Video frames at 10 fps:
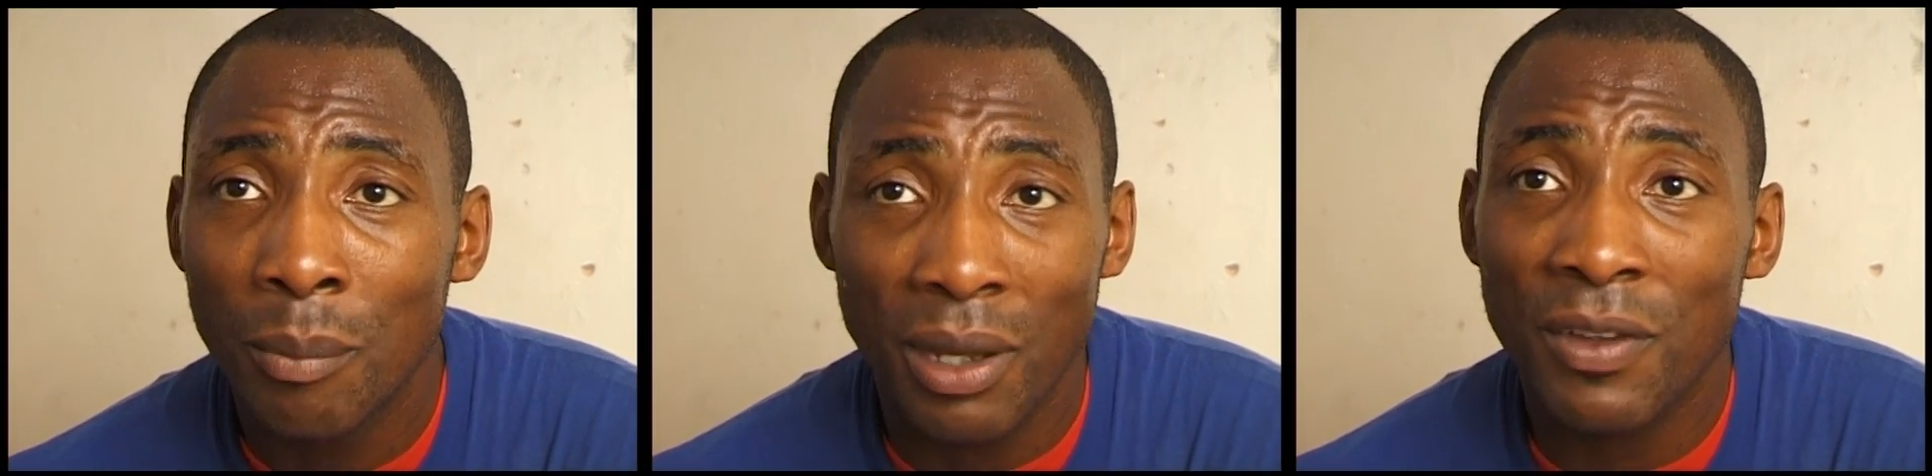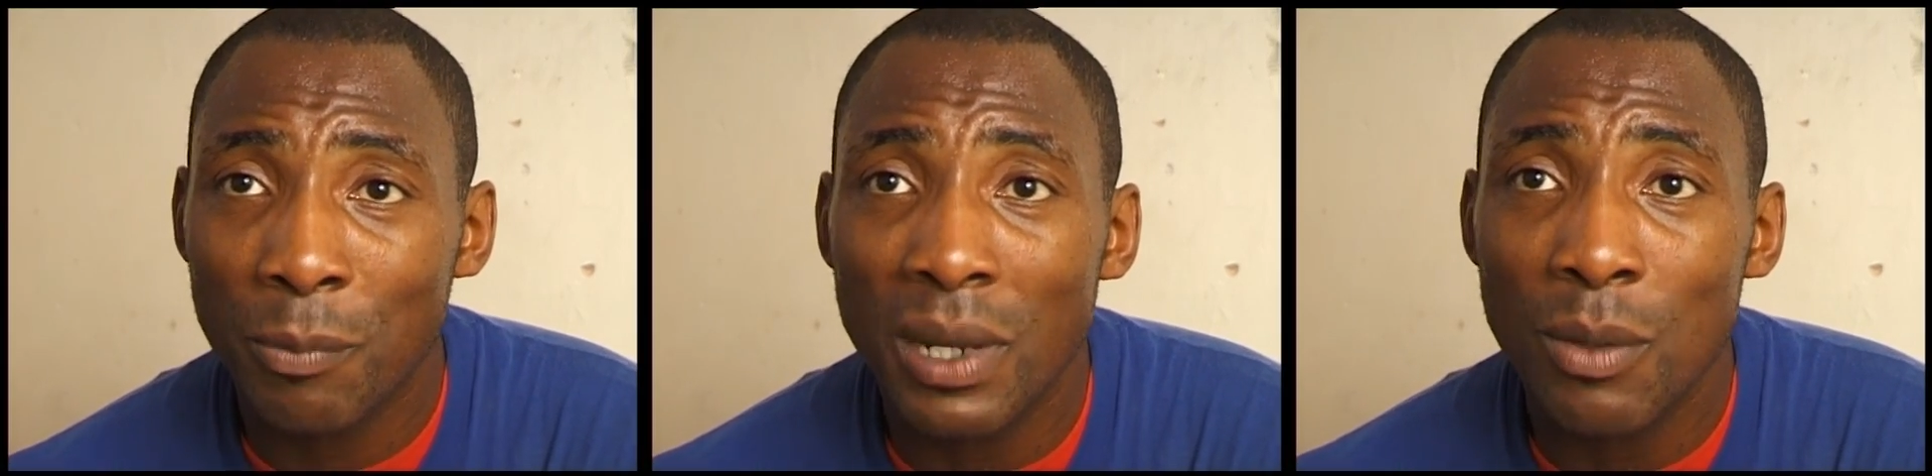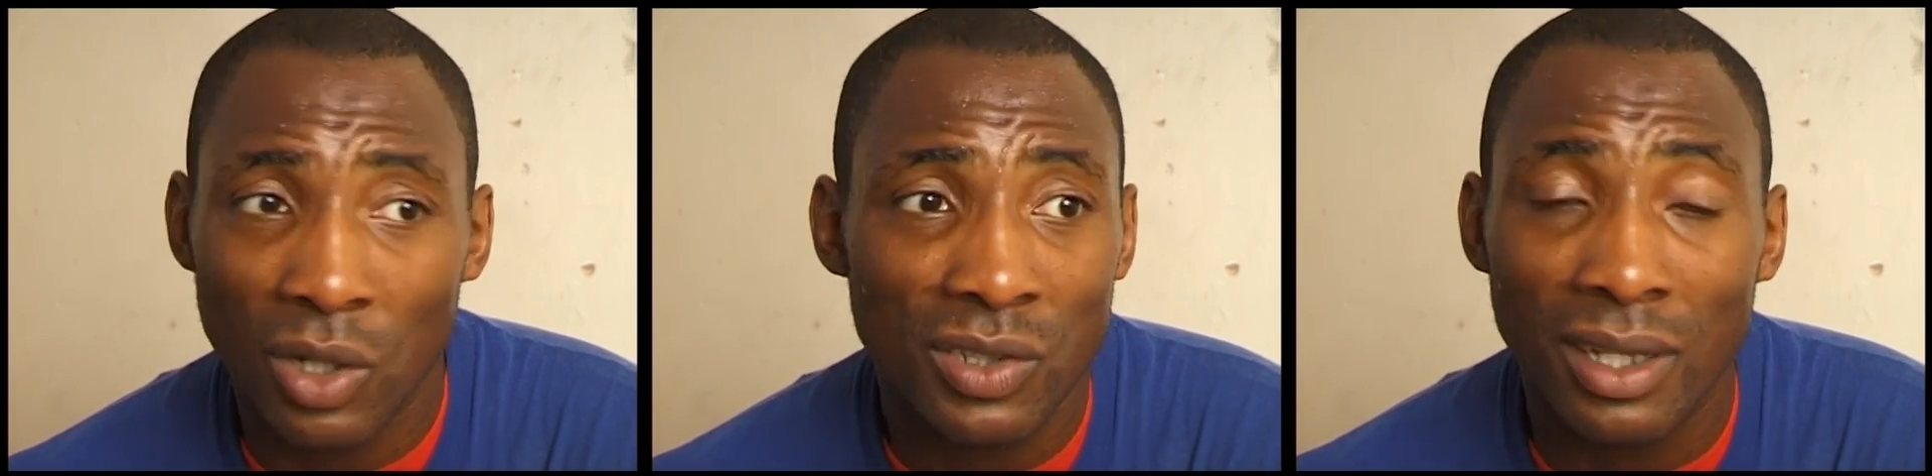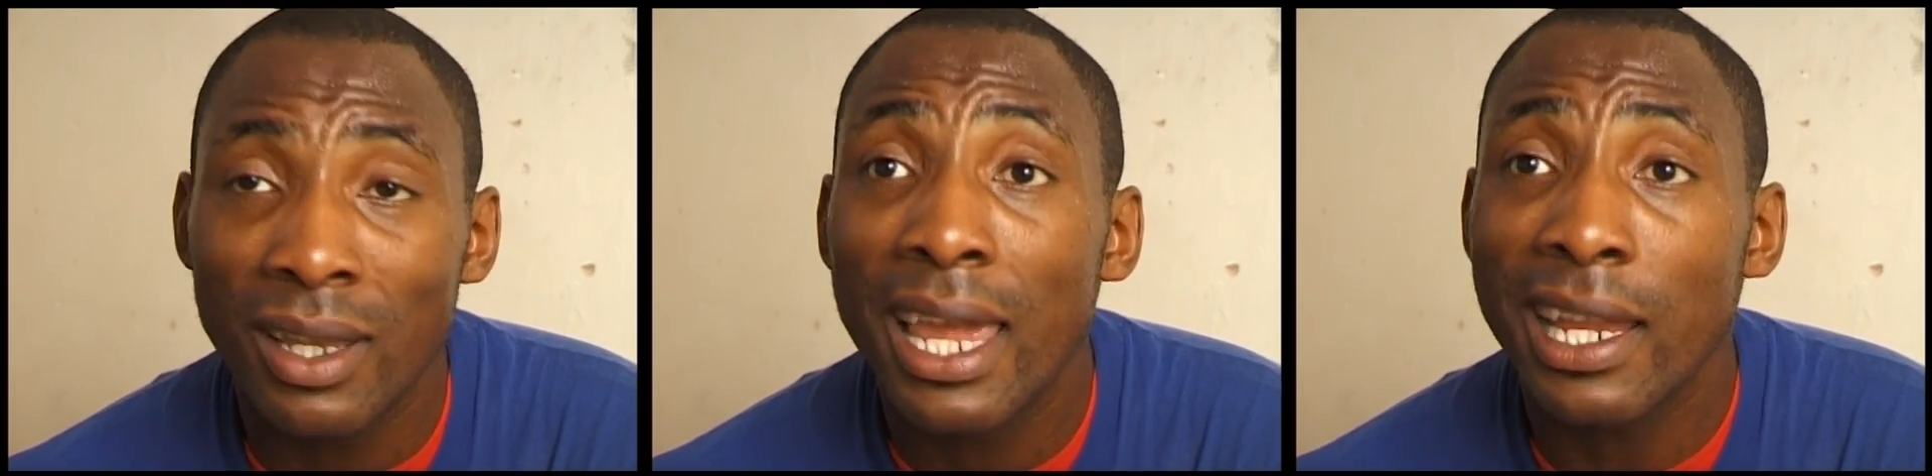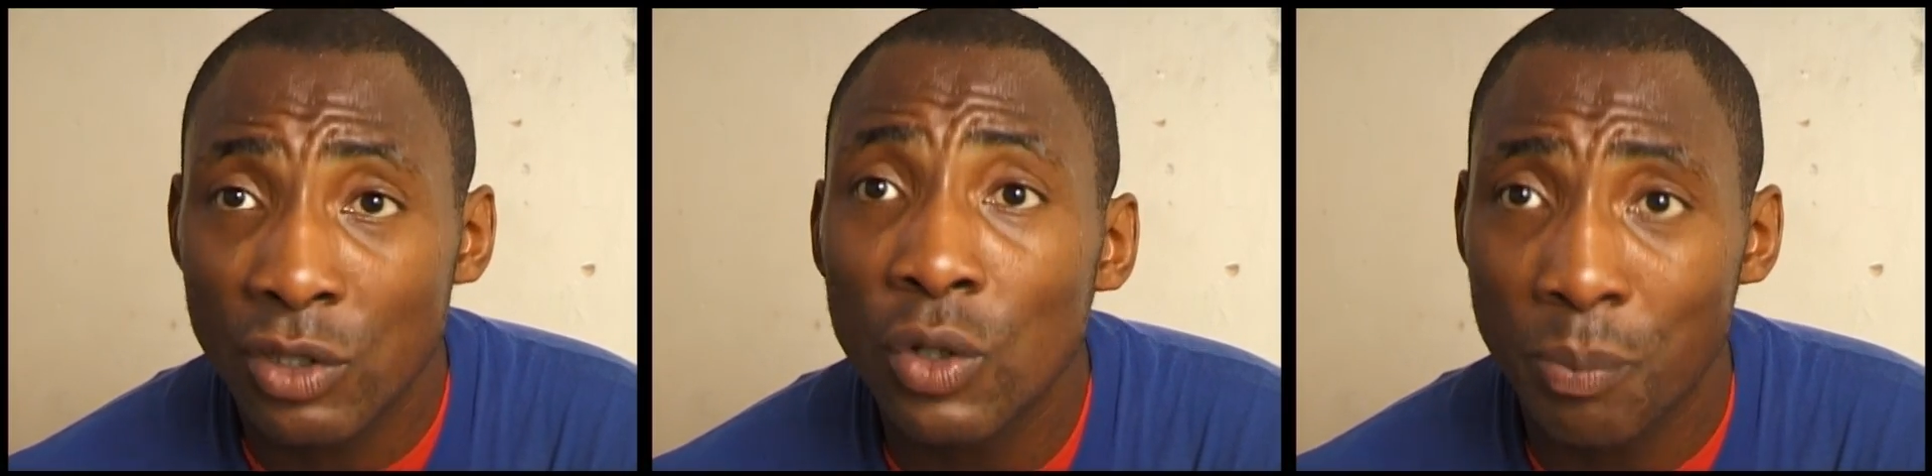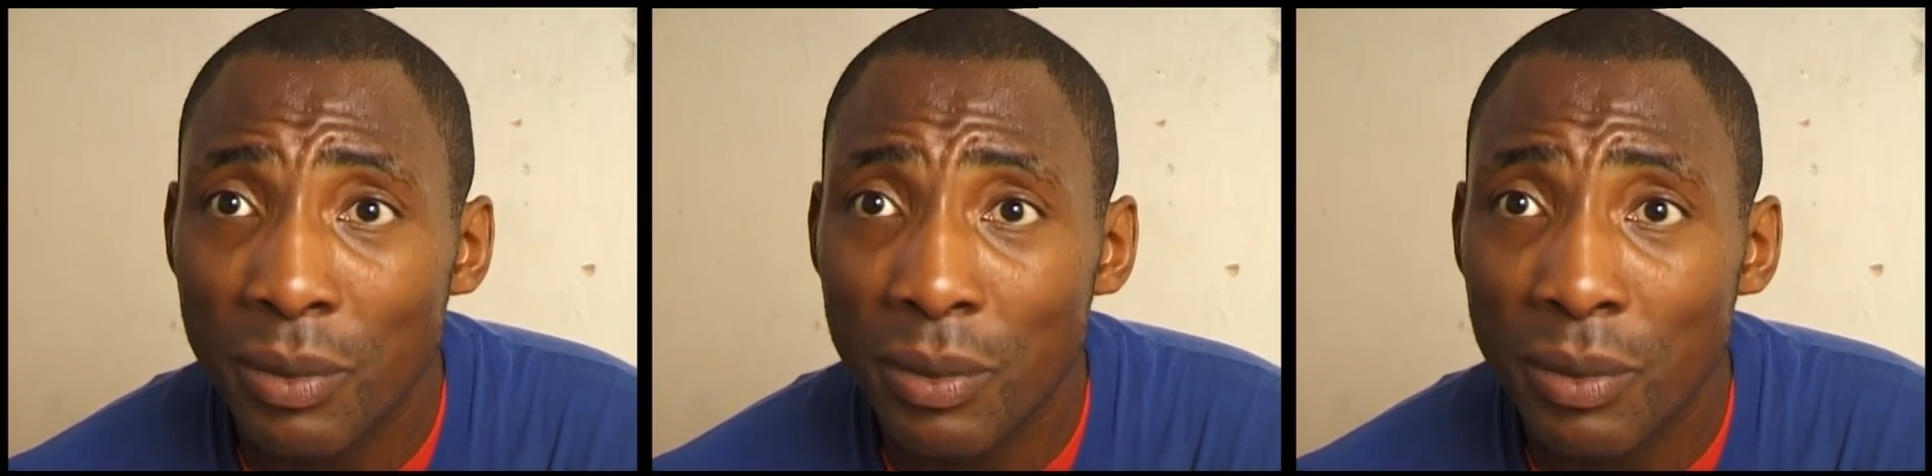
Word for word: But if it's brainwashing, it's good